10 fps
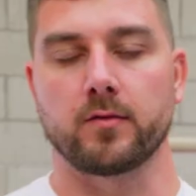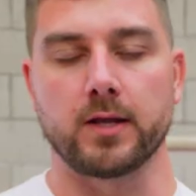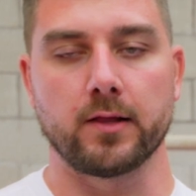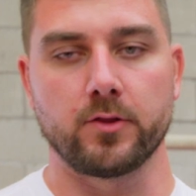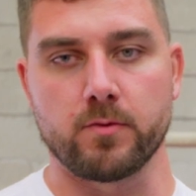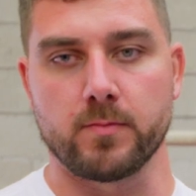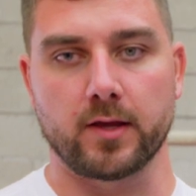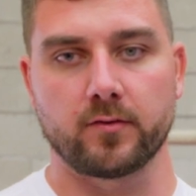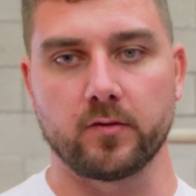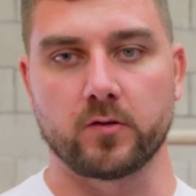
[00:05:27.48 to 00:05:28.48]
So now the
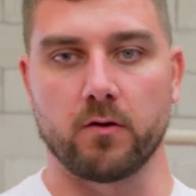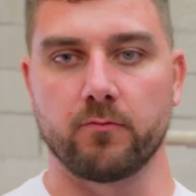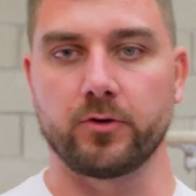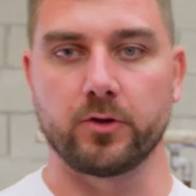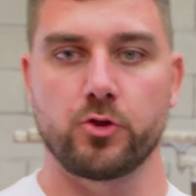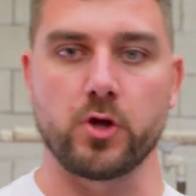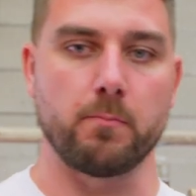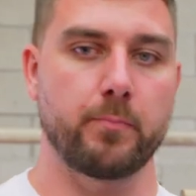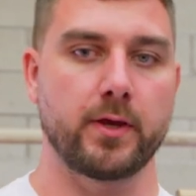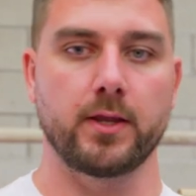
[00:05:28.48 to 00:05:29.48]
gymnast is confident
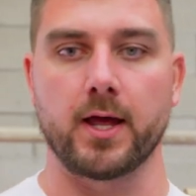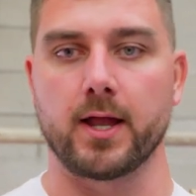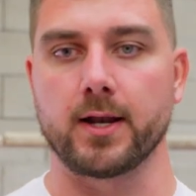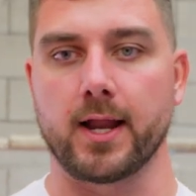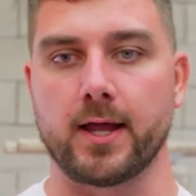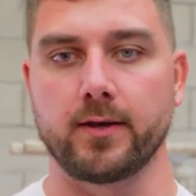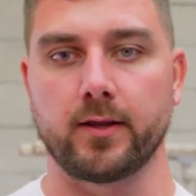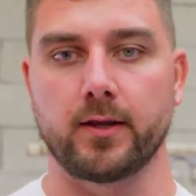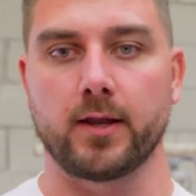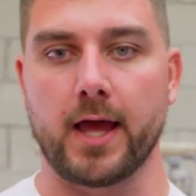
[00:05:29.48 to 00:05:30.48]
jumping and
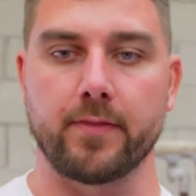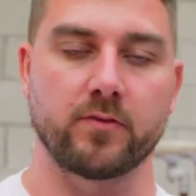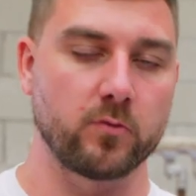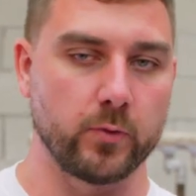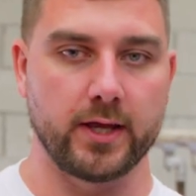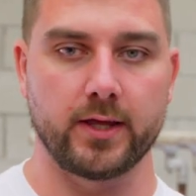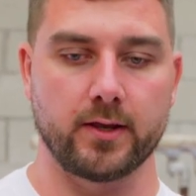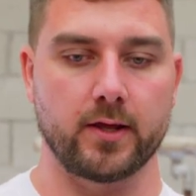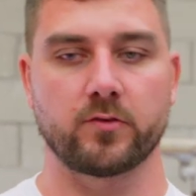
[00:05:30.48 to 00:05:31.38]
landing and swinging,